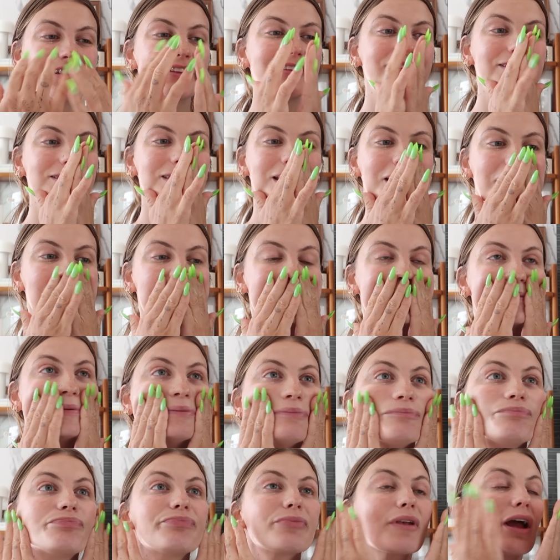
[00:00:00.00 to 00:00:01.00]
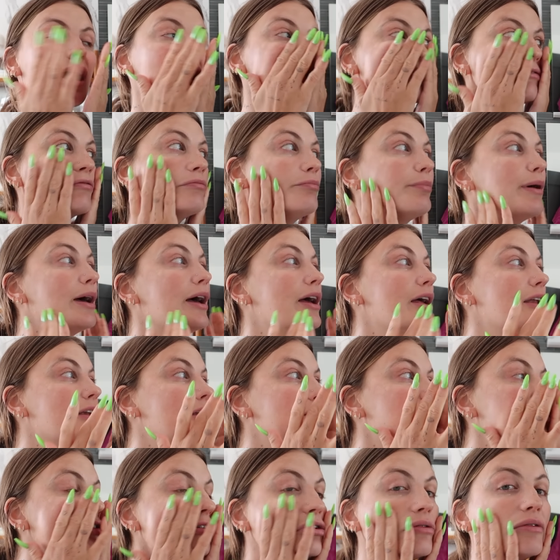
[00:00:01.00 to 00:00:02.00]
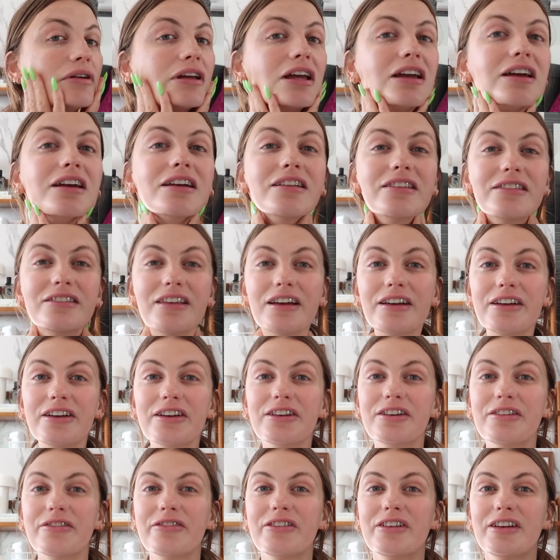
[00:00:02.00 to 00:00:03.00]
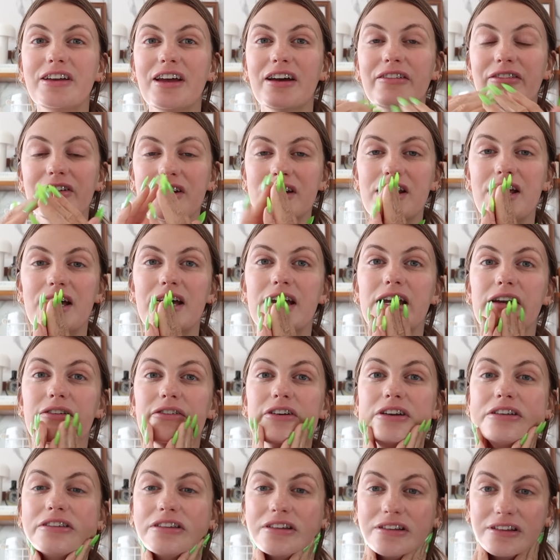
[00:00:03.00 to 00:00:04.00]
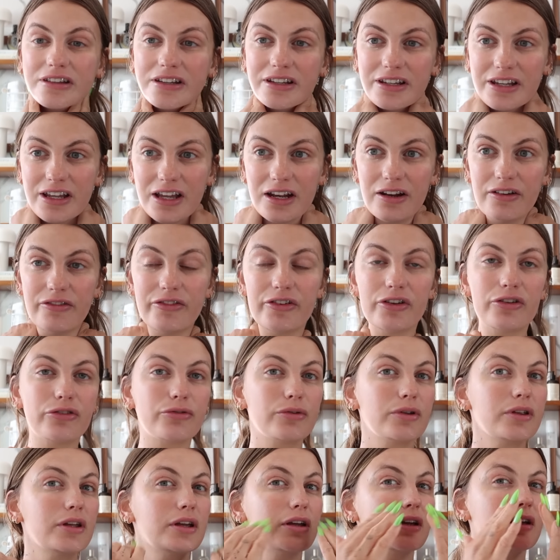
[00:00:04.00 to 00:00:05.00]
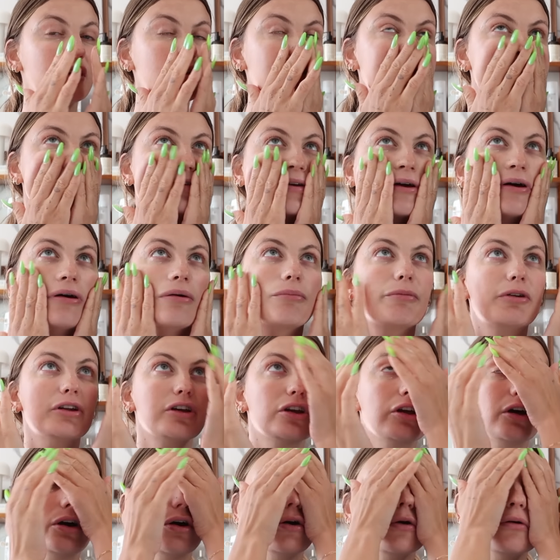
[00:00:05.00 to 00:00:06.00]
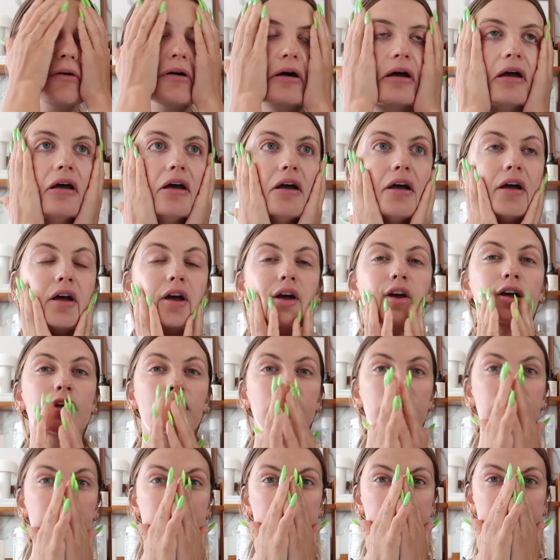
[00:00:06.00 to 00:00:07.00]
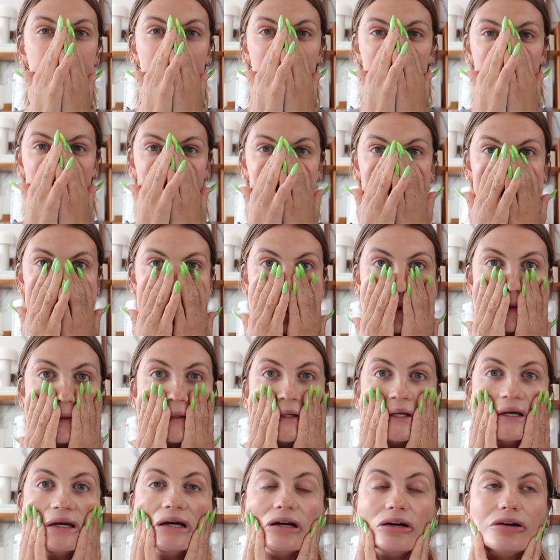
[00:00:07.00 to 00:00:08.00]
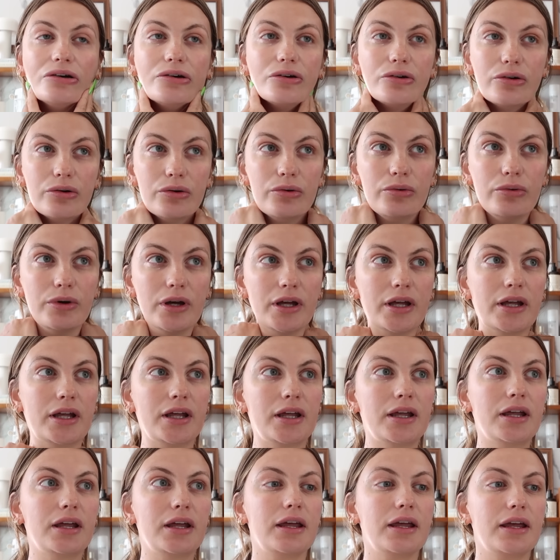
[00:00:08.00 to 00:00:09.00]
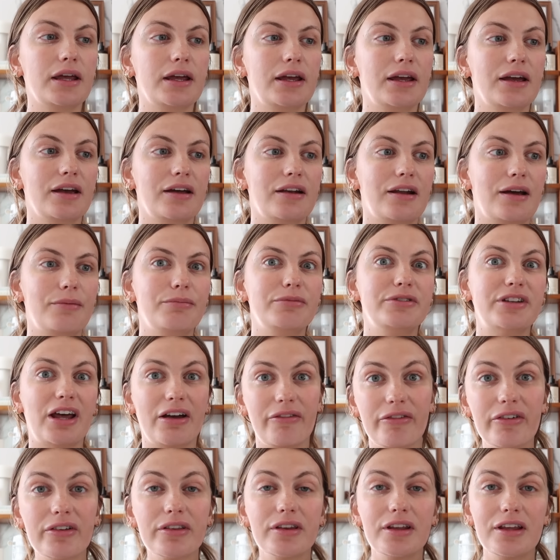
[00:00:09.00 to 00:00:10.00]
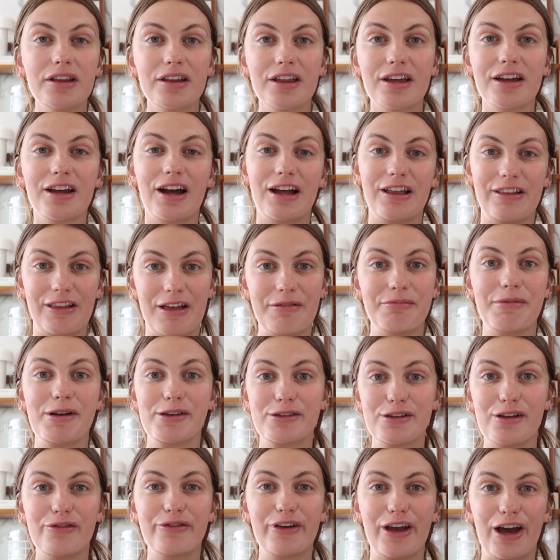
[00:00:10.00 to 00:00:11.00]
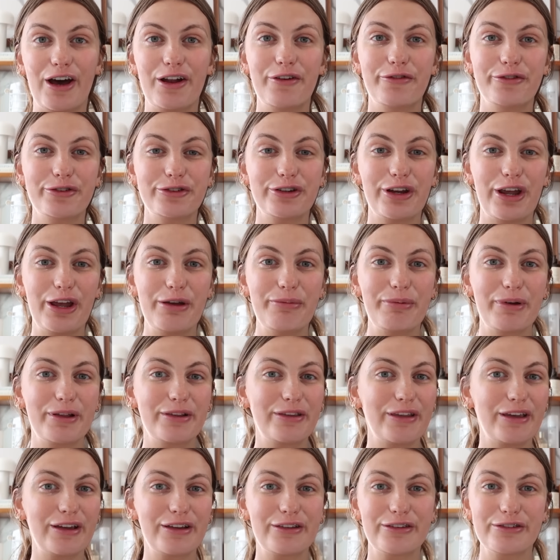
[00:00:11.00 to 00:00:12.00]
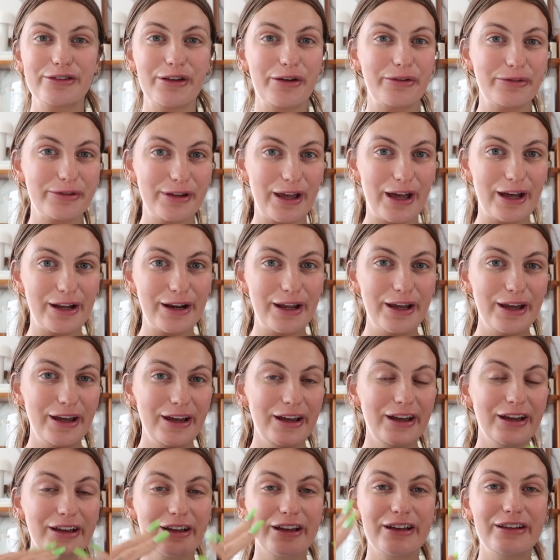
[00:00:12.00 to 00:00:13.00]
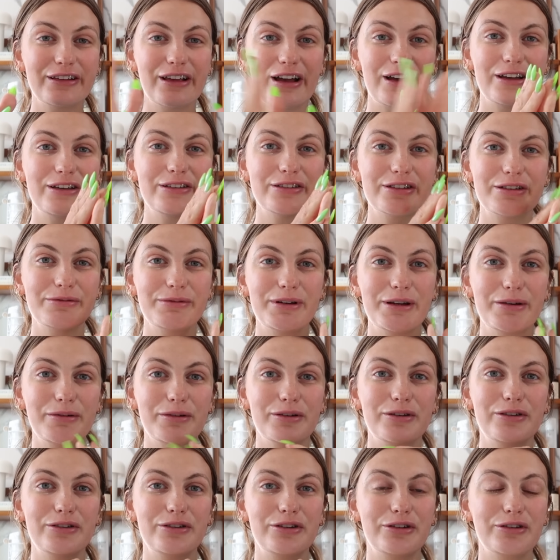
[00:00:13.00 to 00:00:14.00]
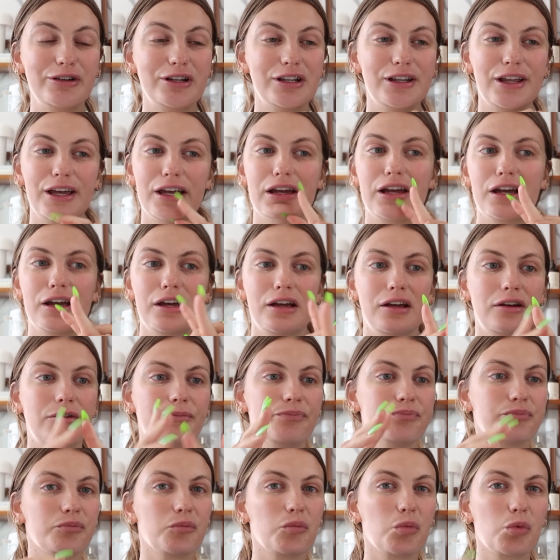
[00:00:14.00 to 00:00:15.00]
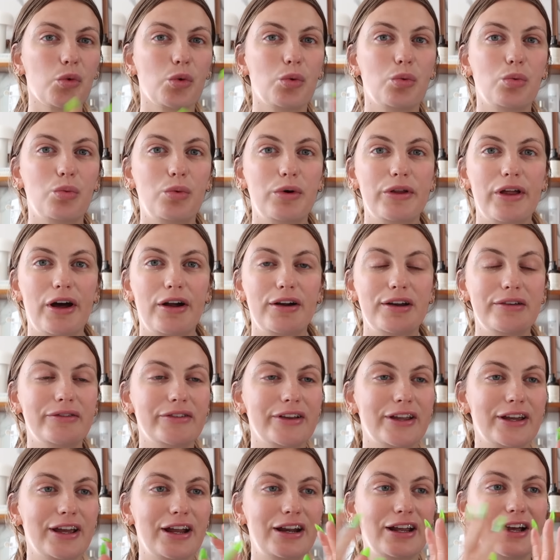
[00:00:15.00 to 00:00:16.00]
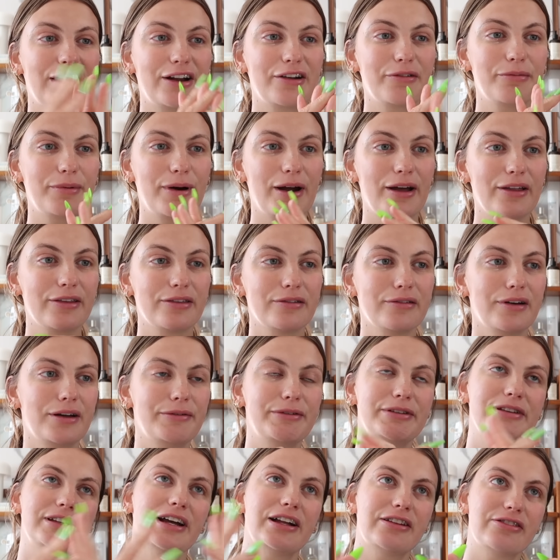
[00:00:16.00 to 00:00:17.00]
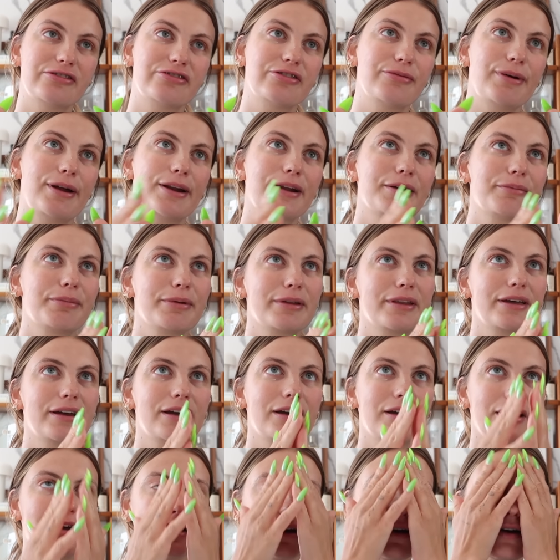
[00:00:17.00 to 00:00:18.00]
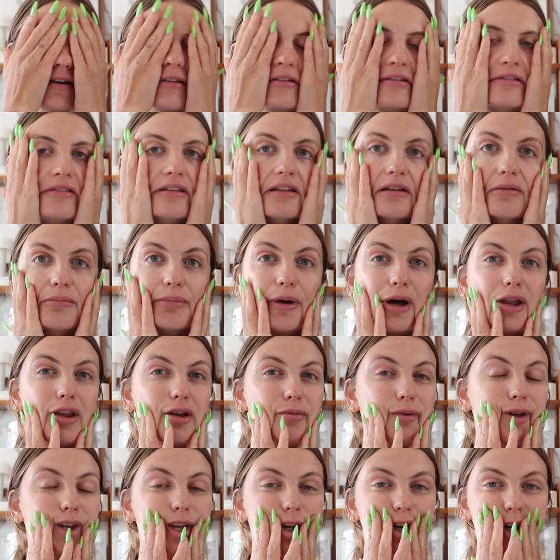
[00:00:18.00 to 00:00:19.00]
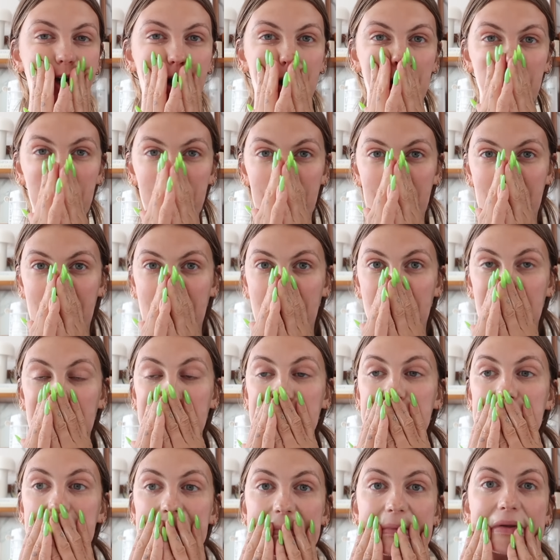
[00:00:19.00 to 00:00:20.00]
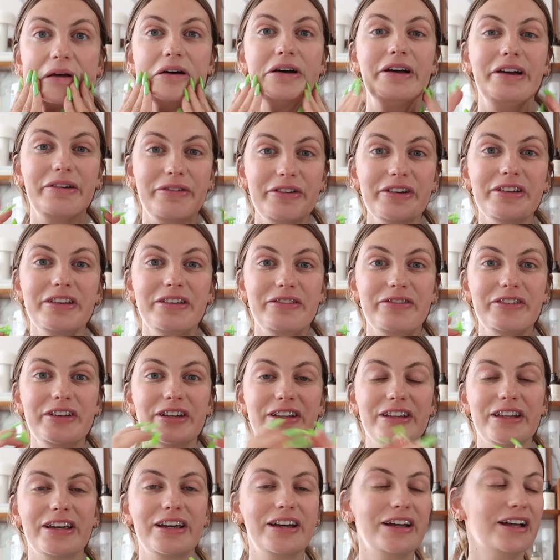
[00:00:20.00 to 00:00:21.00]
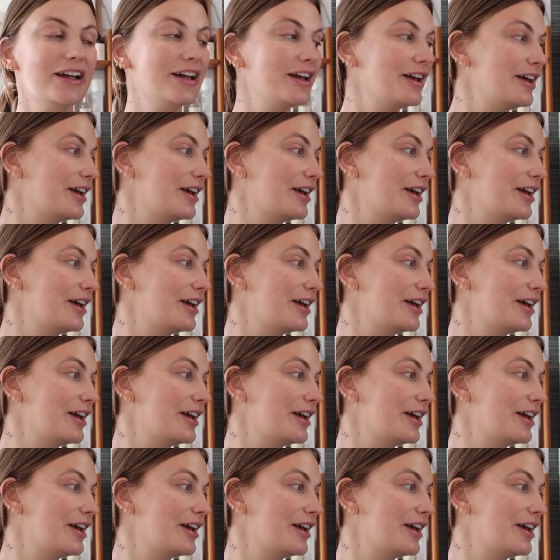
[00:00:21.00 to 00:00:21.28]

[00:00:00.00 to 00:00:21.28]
So I've been doing it consecutively every day recently and it feels really good. So I'm gonna go do that right now. And I'm definitely like, I let myself get out of shape. It's like so sad because I used to be able to do it like without even like getting out of breath. I mean, that's dramatic, but like it didn't bother me. And now I'm like, I really feel it.